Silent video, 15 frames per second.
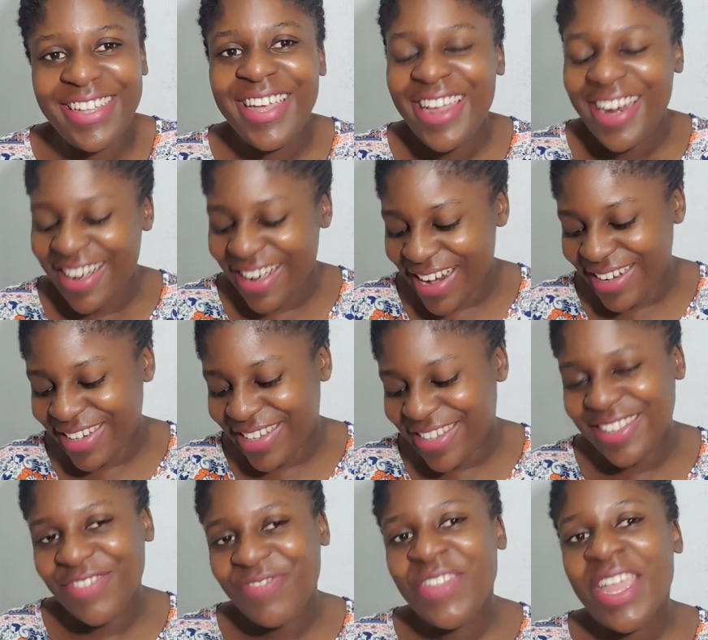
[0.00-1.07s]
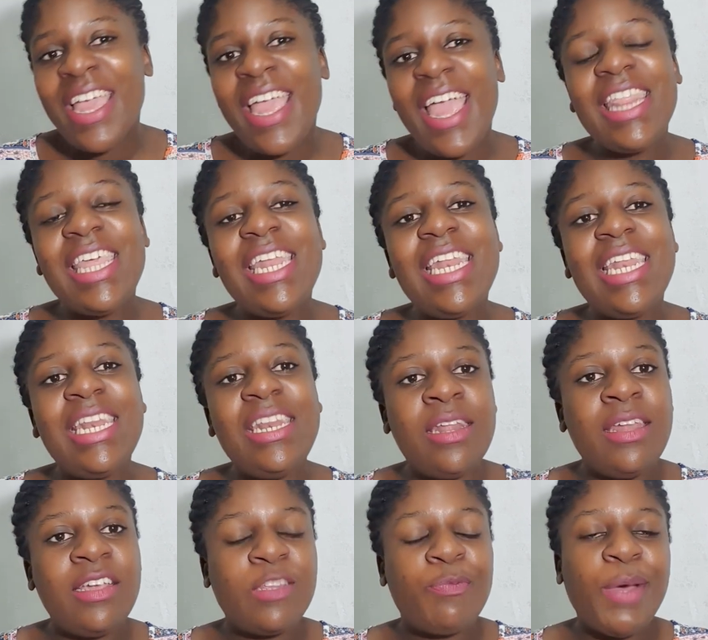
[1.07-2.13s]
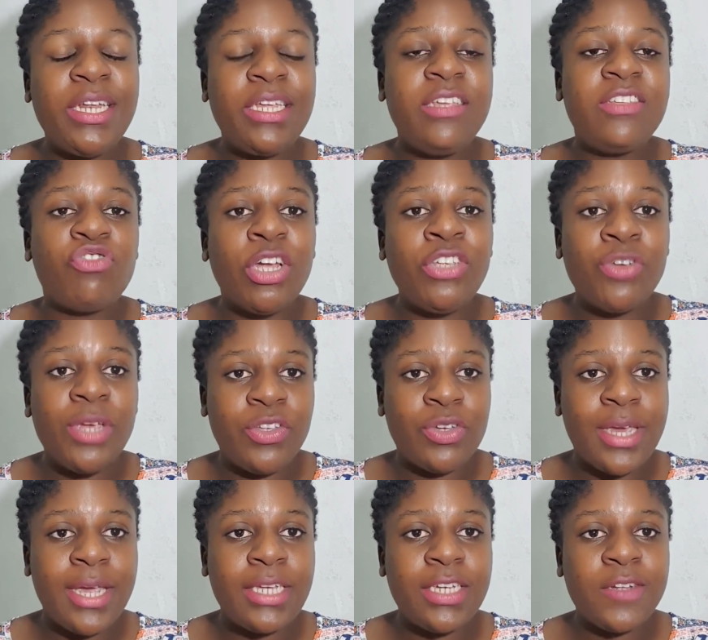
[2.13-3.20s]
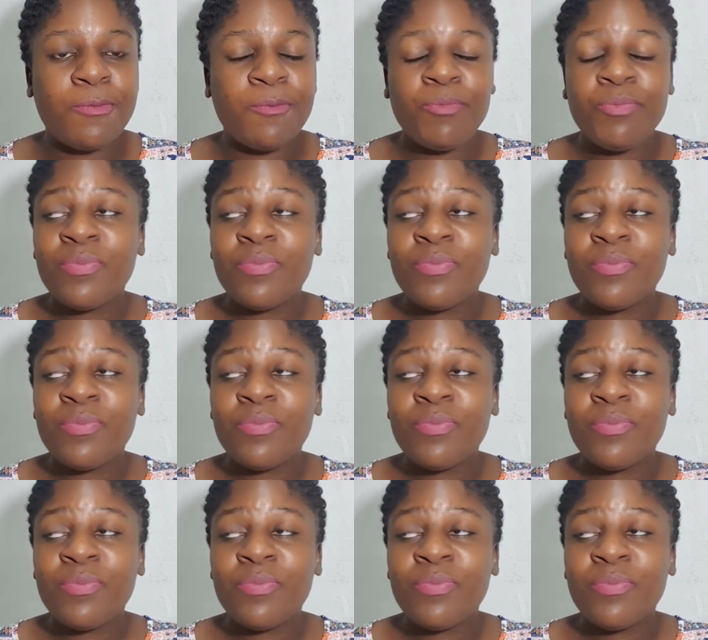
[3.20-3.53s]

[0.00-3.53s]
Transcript: Right? Cool. And then the next part is write your education.